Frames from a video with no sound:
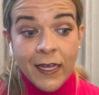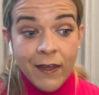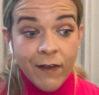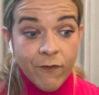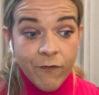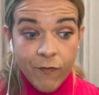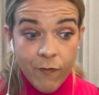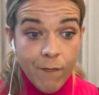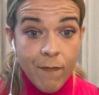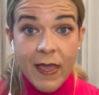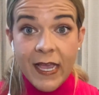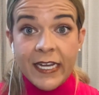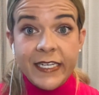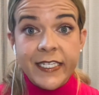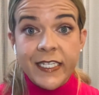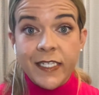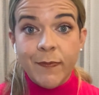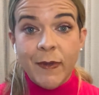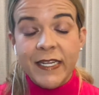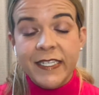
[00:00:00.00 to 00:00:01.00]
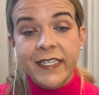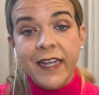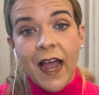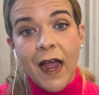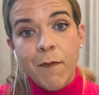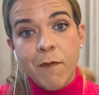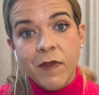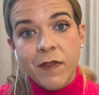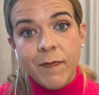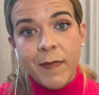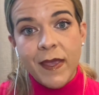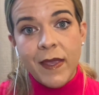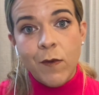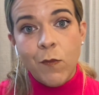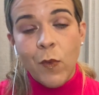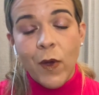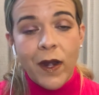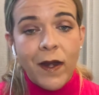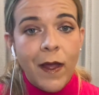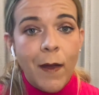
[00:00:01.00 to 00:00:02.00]
for me to spend time with me
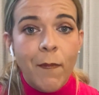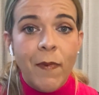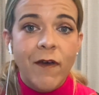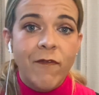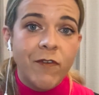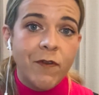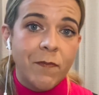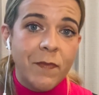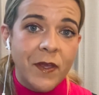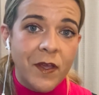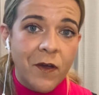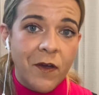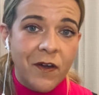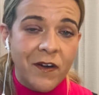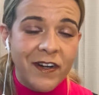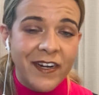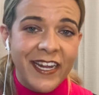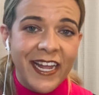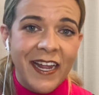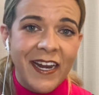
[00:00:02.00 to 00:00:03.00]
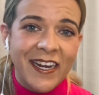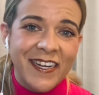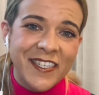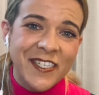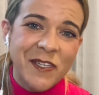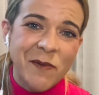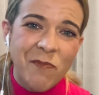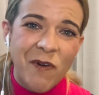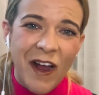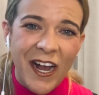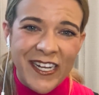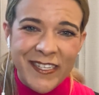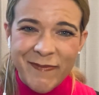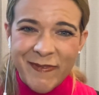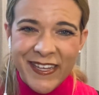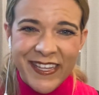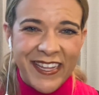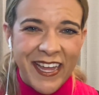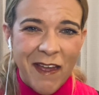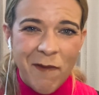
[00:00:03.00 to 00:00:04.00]
went above and beyond and surprised
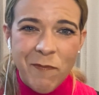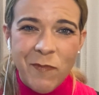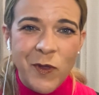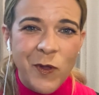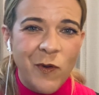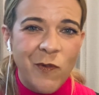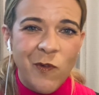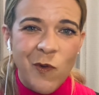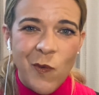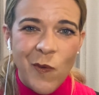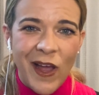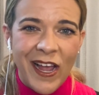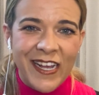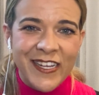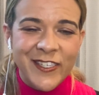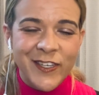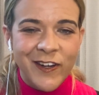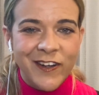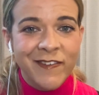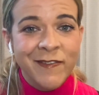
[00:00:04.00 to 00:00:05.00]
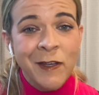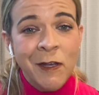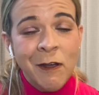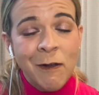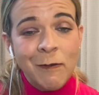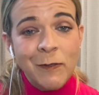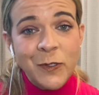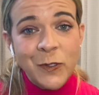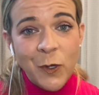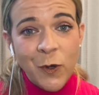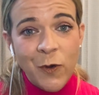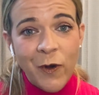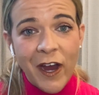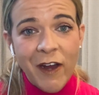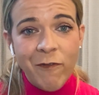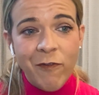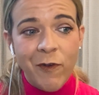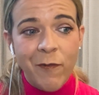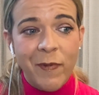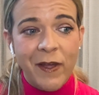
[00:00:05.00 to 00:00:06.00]
me in that beautiful way. So I was so
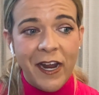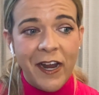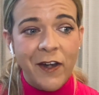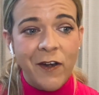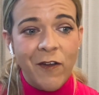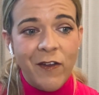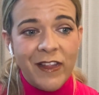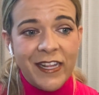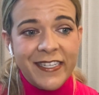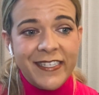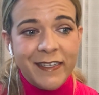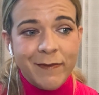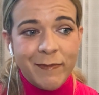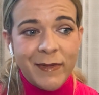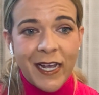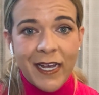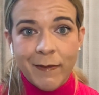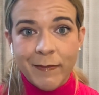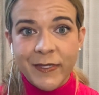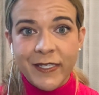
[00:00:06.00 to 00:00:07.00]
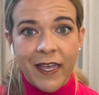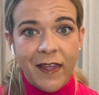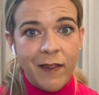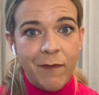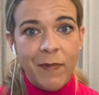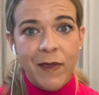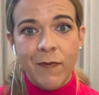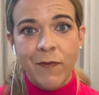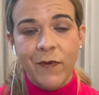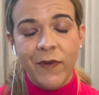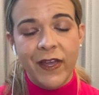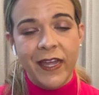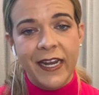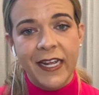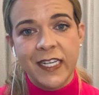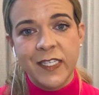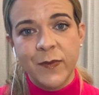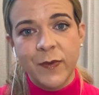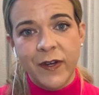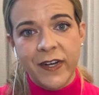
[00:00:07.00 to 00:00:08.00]
grateful, but I know that sometimes other people can
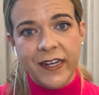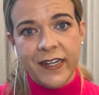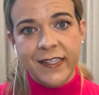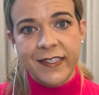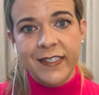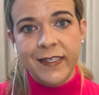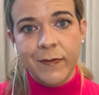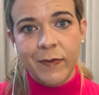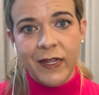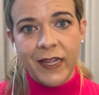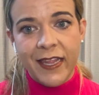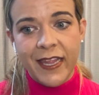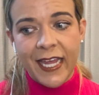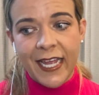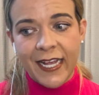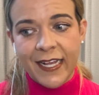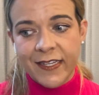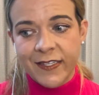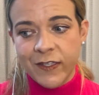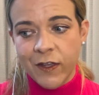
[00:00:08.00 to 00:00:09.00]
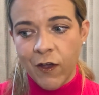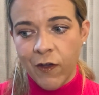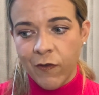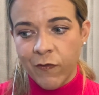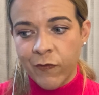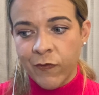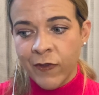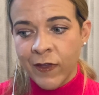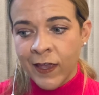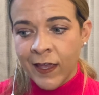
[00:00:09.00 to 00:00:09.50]
experience similar things of